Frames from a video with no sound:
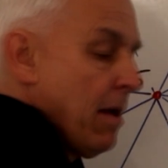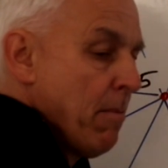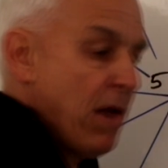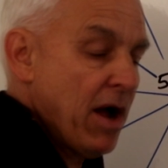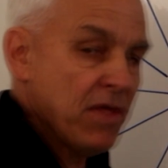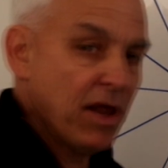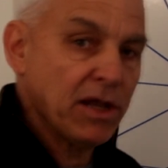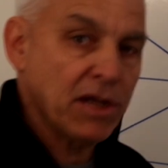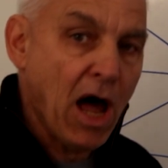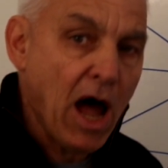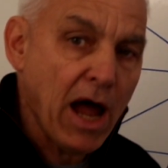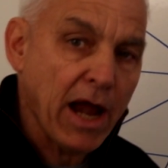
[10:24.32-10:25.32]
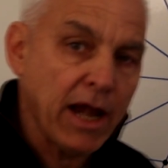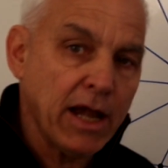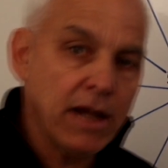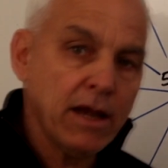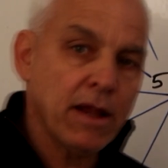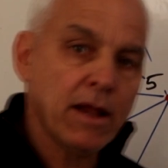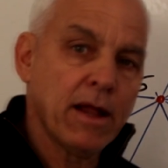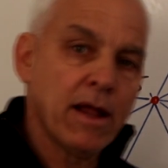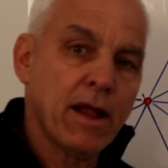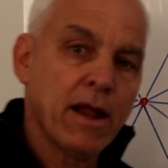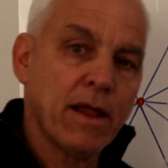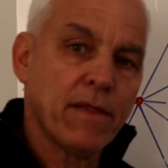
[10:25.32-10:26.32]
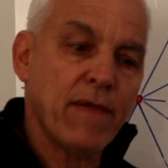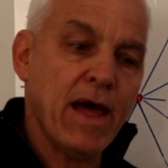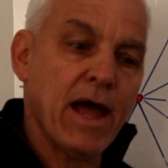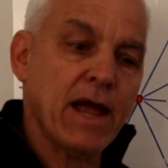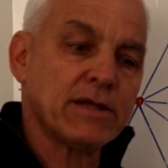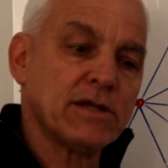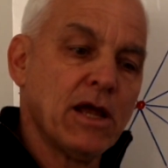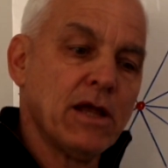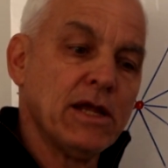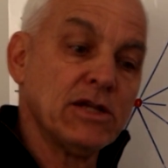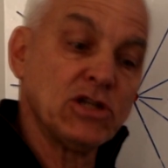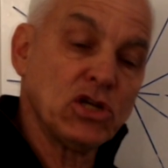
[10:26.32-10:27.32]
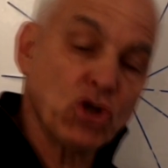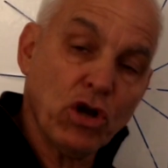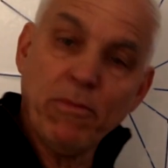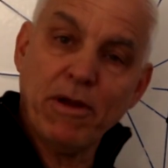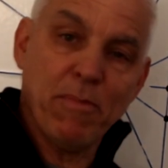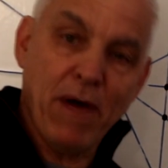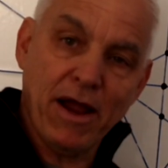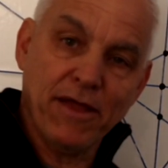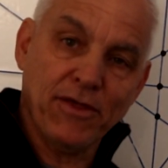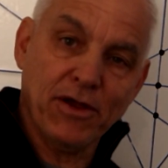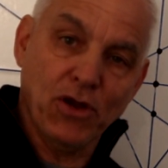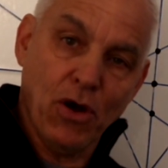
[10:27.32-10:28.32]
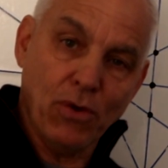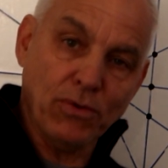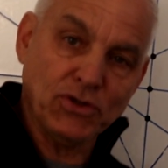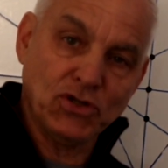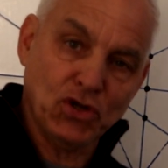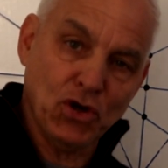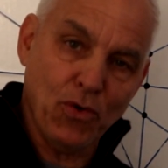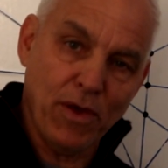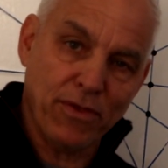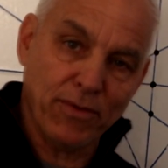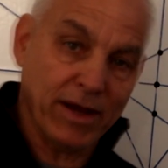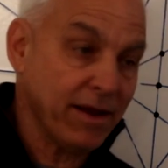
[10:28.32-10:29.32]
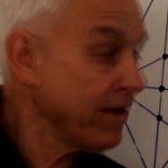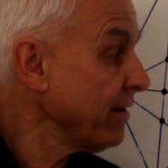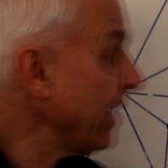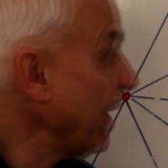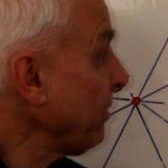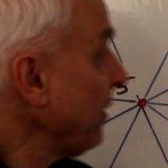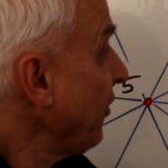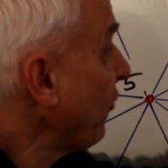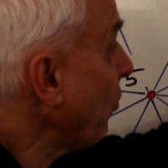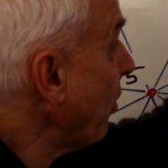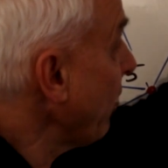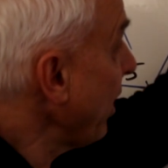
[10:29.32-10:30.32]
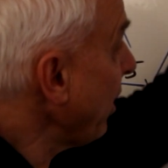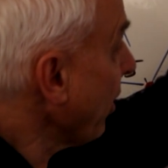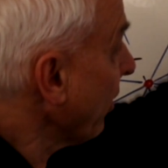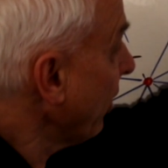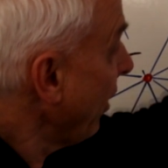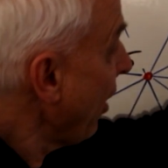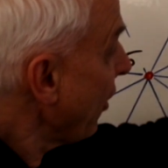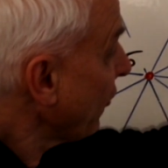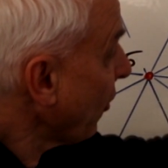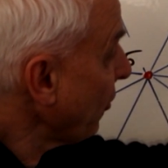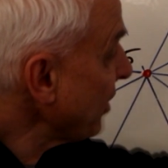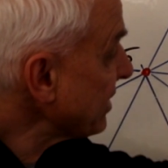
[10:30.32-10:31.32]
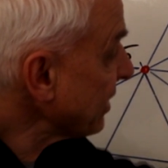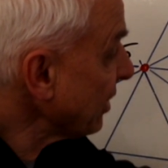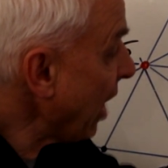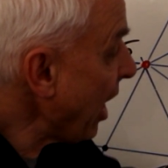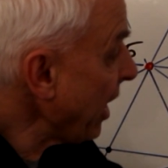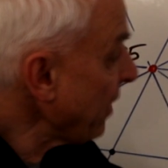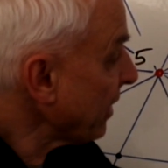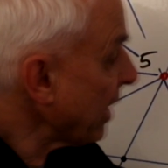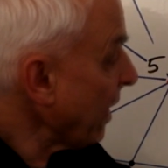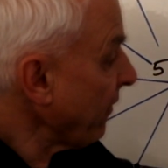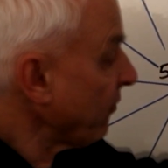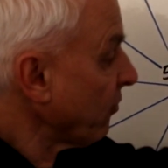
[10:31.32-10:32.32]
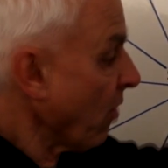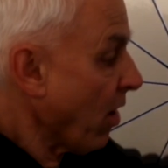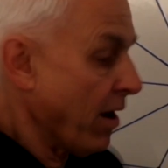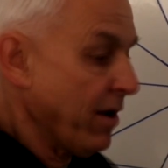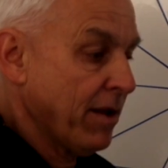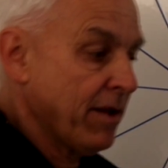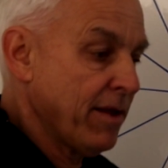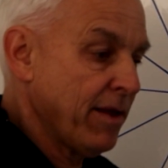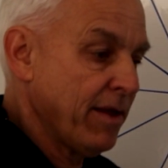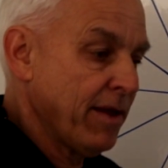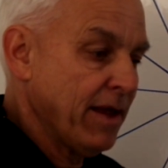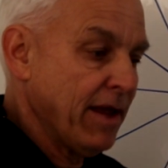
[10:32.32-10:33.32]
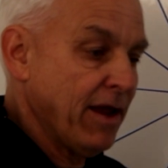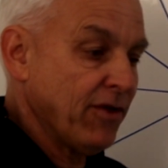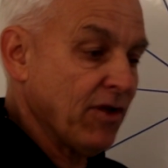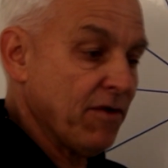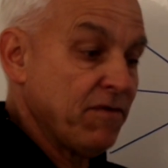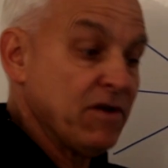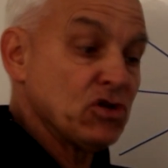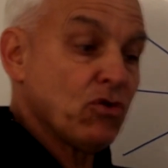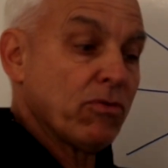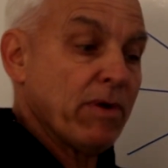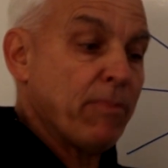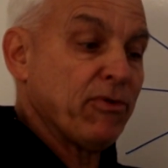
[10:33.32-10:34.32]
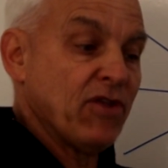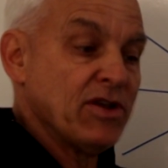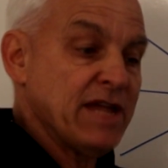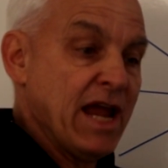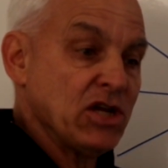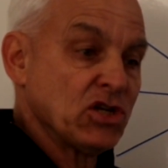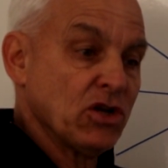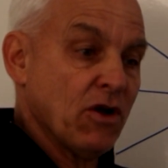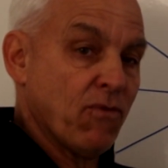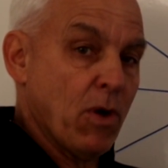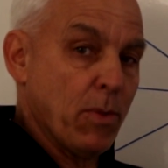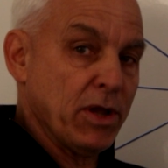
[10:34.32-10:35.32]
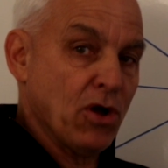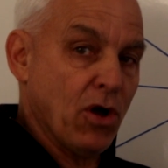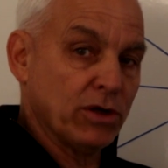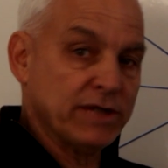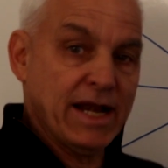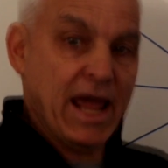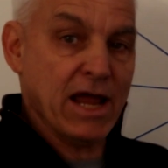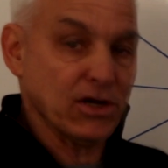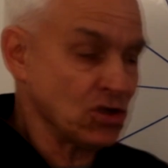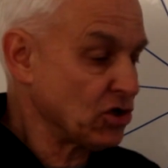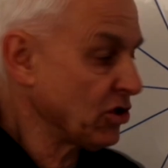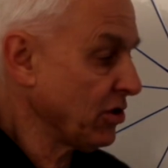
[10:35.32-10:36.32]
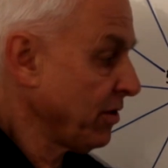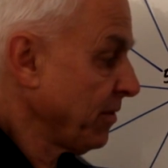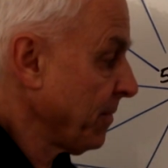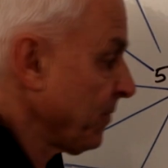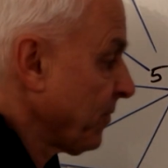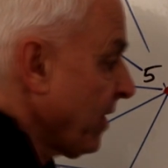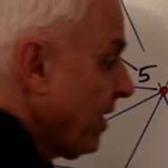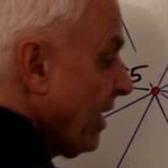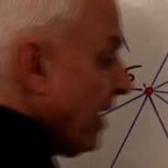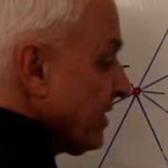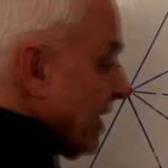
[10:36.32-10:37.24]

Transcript: by the line that is determined by the nodes 2 and 3, namely this one right here. So this line that I've drawn is a visual representation of what we called an edge. It's